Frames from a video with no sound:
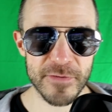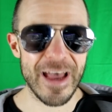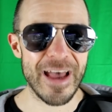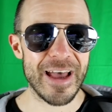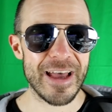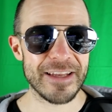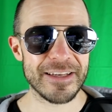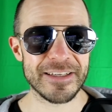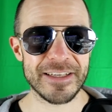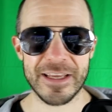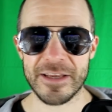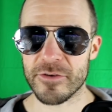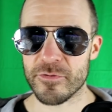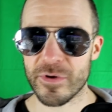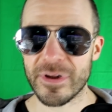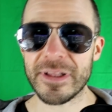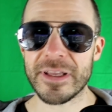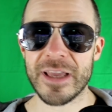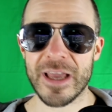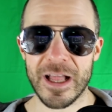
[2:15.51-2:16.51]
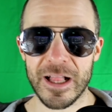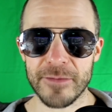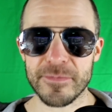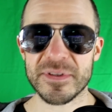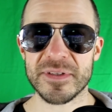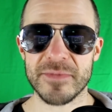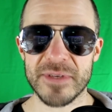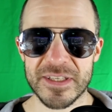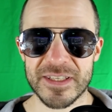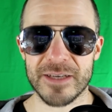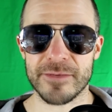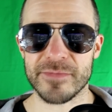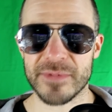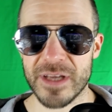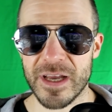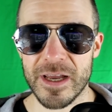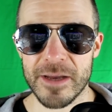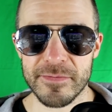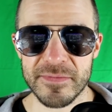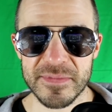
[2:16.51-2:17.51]
and it really helps me
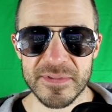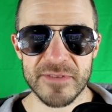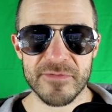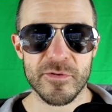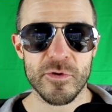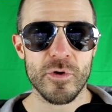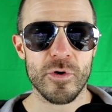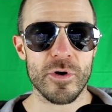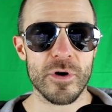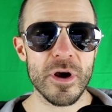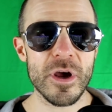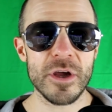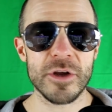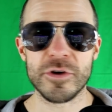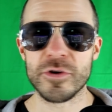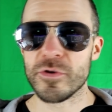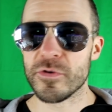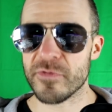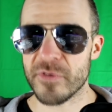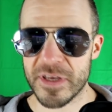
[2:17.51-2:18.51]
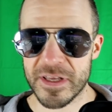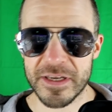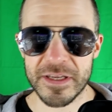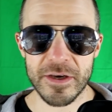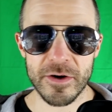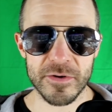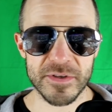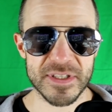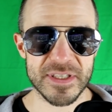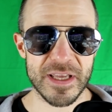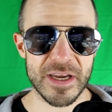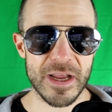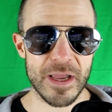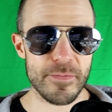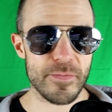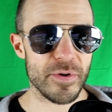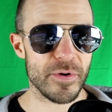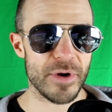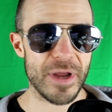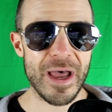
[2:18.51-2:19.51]
sometimes for new videos that I
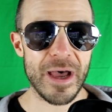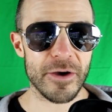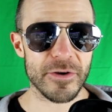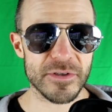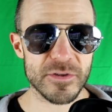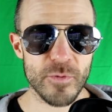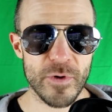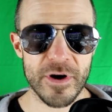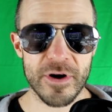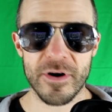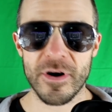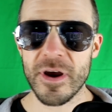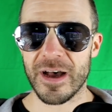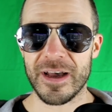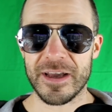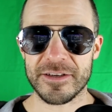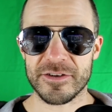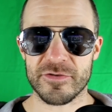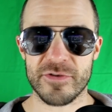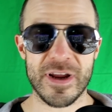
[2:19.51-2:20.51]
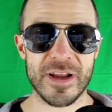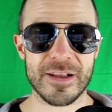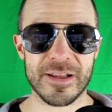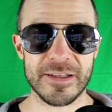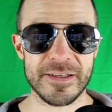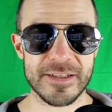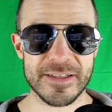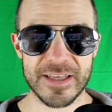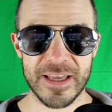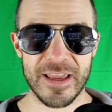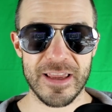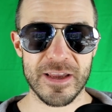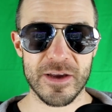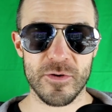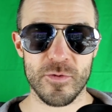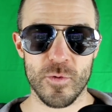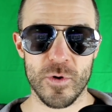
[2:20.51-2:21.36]
put out where I directly take,